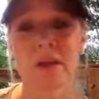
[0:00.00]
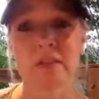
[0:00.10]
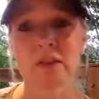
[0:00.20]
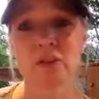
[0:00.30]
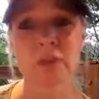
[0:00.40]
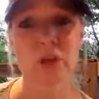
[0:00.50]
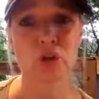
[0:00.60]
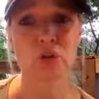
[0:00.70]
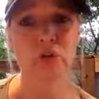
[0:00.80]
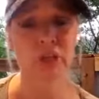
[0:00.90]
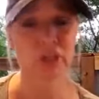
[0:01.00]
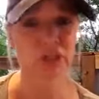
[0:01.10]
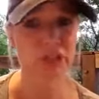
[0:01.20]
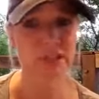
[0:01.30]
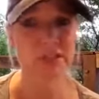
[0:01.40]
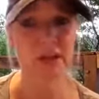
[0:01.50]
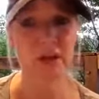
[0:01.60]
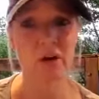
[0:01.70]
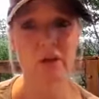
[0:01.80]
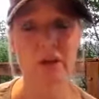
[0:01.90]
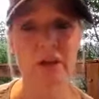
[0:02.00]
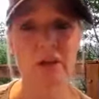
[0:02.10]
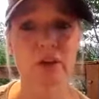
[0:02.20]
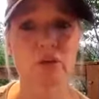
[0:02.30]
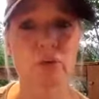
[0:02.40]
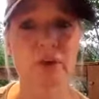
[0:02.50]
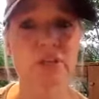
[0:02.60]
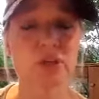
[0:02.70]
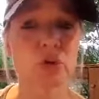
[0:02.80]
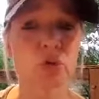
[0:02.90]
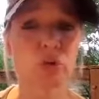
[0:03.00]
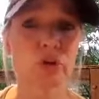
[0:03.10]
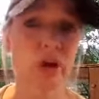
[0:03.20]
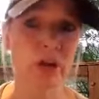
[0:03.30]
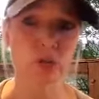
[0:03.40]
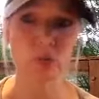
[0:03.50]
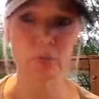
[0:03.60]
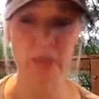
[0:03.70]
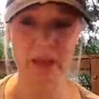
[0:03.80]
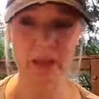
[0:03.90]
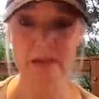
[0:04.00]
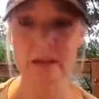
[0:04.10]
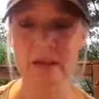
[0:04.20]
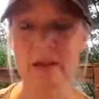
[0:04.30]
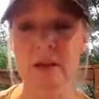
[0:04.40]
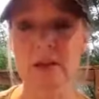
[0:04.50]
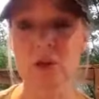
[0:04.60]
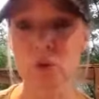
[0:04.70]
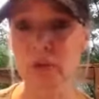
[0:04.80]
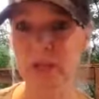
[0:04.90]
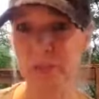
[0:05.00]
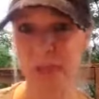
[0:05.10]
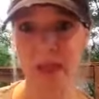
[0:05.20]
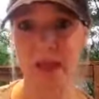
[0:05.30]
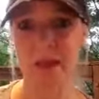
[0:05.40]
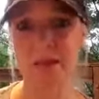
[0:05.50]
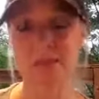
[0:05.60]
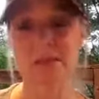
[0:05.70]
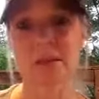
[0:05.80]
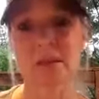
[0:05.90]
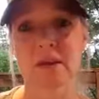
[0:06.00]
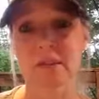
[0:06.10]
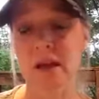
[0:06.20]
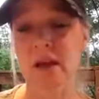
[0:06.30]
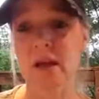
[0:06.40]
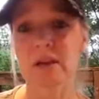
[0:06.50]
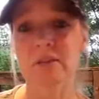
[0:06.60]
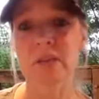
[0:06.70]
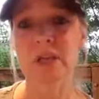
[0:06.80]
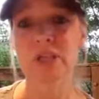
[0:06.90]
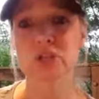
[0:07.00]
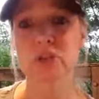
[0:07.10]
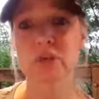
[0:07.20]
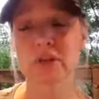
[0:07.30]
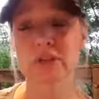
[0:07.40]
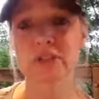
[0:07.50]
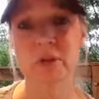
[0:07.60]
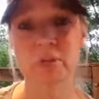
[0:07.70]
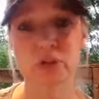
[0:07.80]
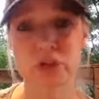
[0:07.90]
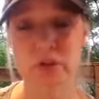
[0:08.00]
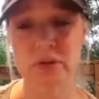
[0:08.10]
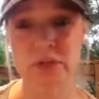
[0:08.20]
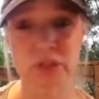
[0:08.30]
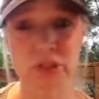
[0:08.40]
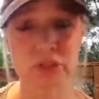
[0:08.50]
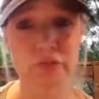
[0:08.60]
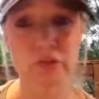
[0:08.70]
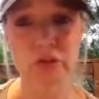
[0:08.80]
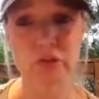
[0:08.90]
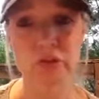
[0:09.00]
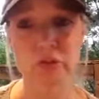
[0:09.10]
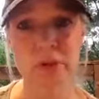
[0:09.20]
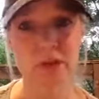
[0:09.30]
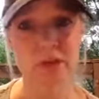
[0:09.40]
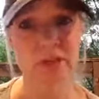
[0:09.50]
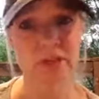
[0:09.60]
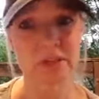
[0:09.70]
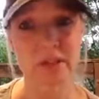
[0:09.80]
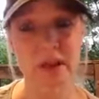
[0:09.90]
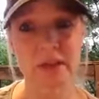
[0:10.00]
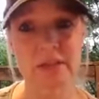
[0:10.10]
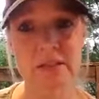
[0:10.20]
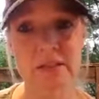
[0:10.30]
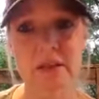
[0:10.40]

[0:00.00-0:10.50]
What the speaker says: They do make cooling sheets now and other ways to cool your actual bed, cooling pads, that kind of thing. So if temperature is an issue for you, you might look into that.